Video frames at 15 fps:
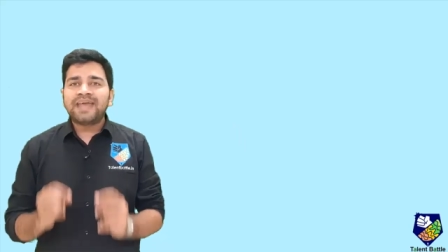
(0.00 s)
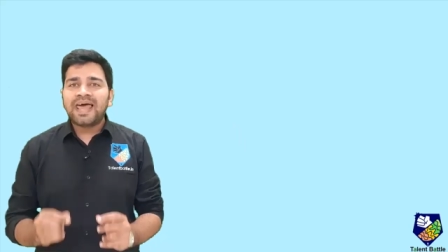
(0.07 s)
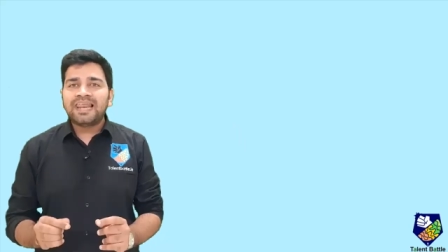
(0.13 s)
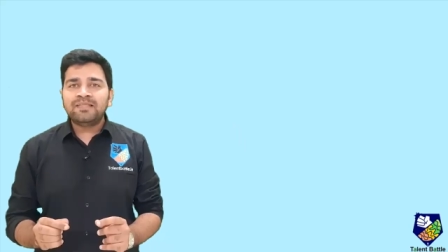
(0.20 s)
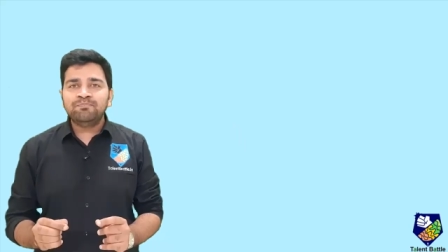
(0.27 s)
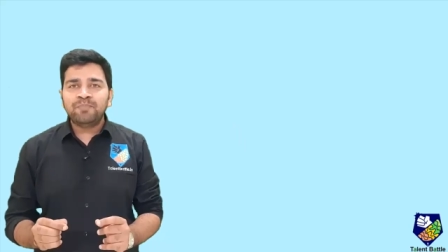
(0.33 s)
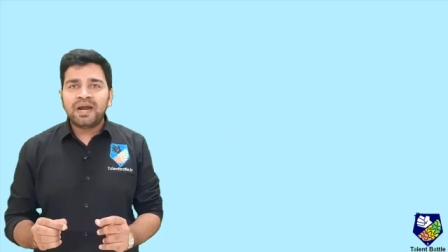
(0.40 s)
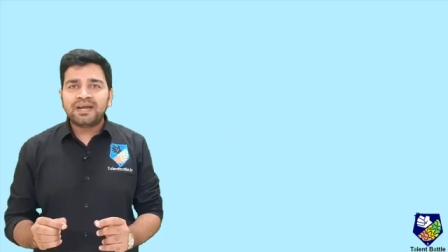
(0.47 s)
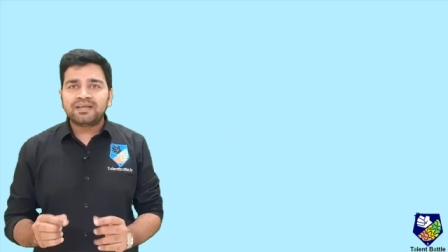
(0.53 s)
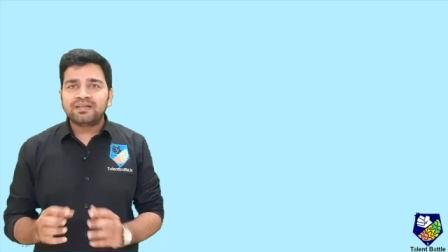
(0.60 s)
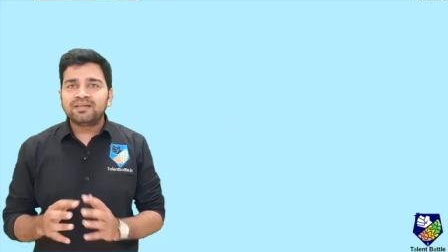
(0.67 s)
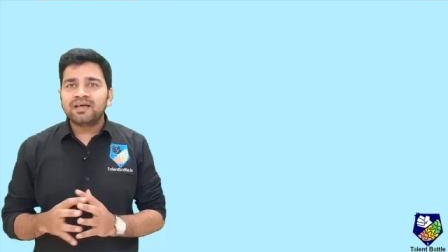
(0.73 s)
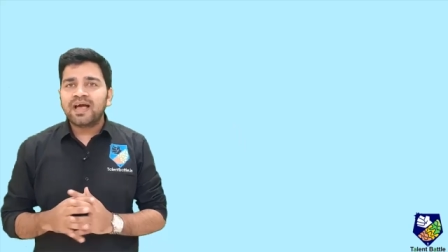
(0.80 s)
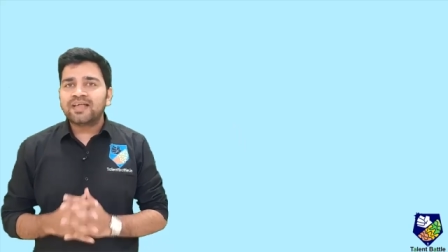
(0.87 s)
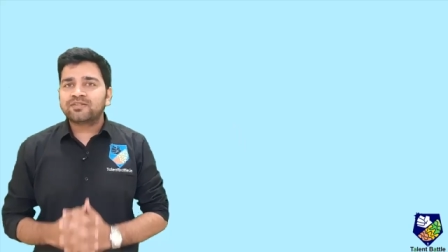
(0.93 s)
Talent
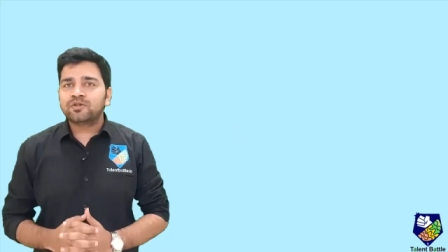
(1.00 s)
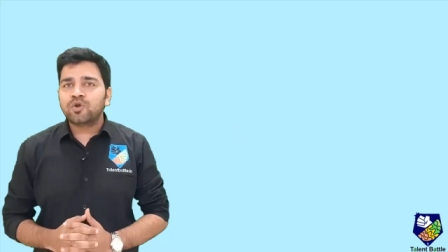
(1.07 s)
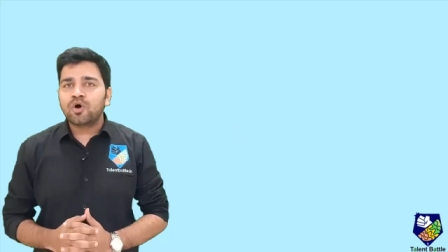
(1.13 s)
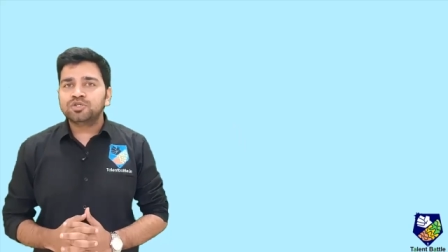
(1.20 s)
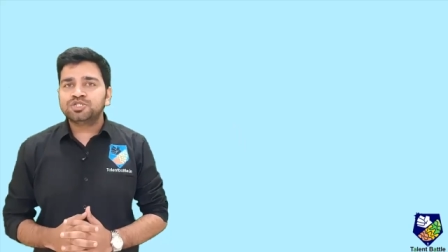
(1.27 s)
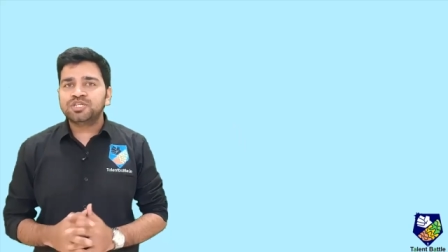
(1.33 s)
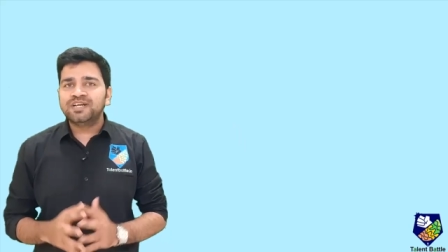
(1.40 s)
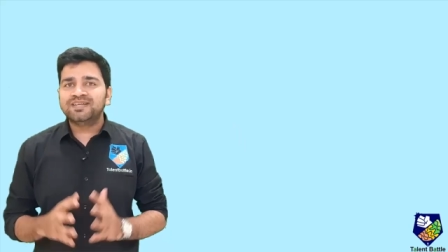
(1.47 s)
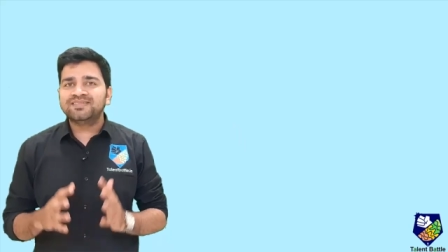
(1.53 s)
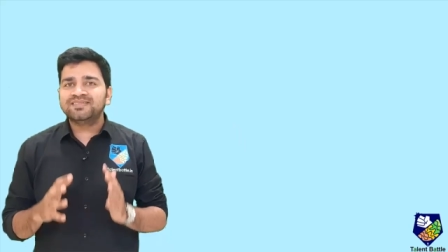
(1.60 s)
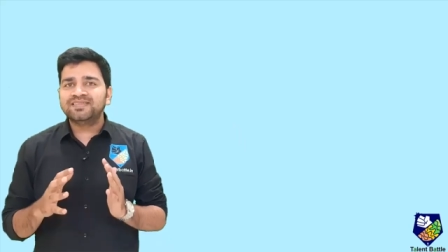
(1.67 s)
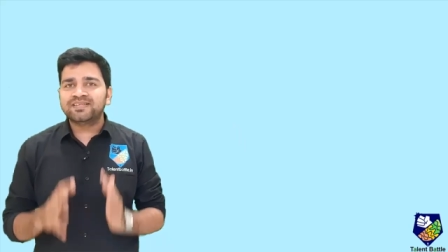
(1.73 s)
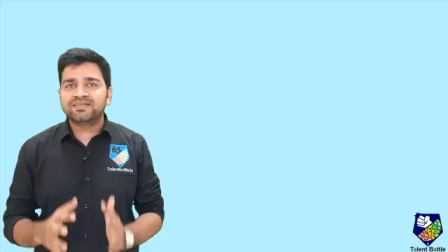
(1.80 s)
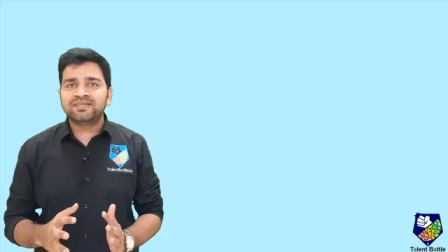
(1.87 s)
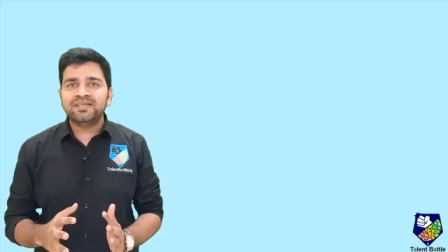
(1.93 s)
Battle has launched its
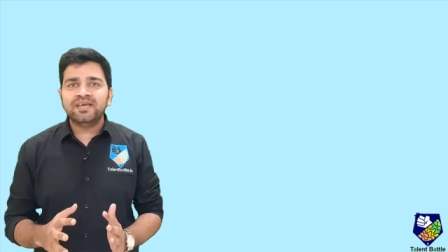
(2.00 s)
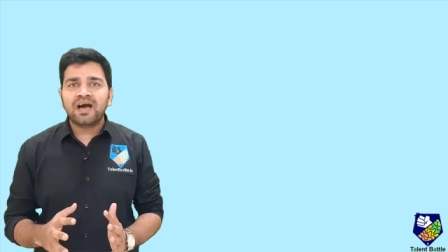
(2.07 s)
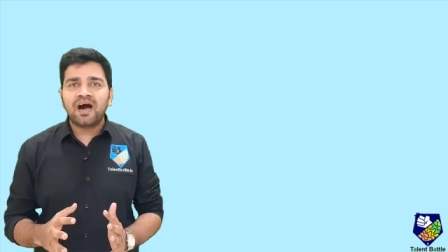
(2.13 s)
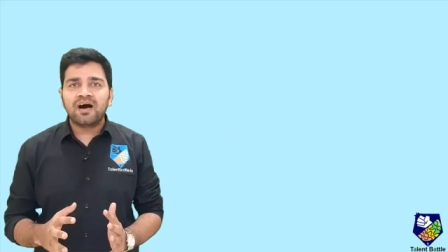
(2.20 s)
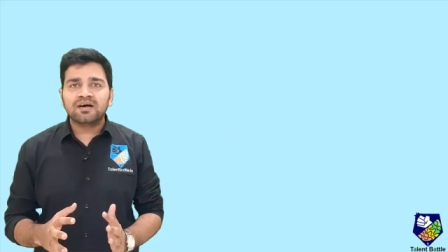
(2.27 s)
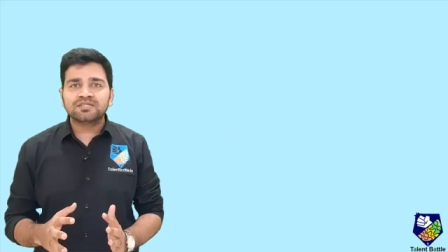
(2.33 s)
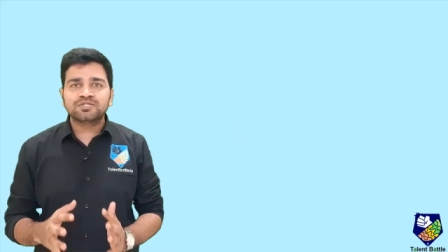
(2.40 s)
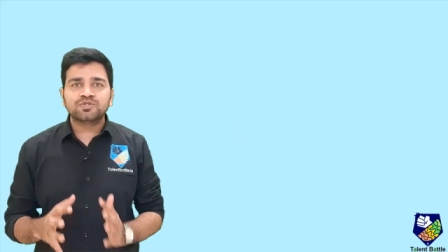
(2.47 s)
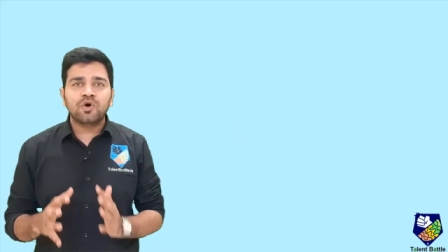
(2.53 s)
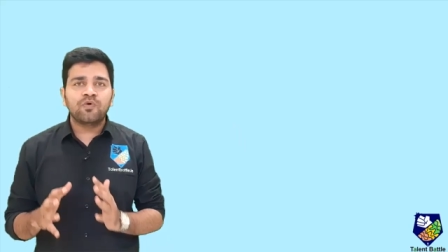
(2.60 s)
60 hours